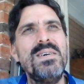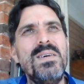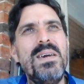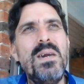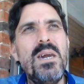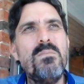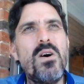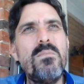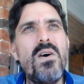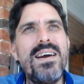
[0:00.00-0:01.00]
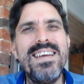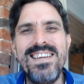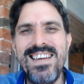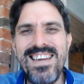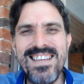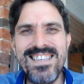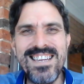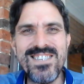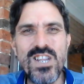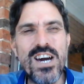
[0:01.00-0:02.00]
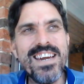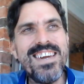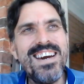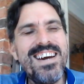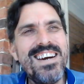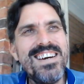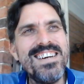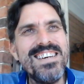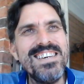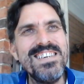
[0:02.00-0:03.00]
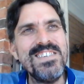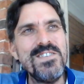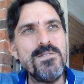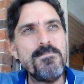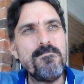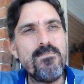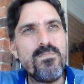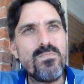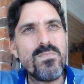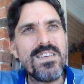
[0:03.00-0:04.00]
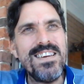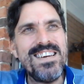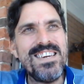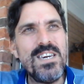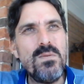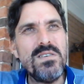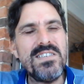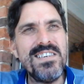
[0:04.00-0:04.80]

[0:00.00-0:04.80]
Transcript: in my mind, it's like a Cohiba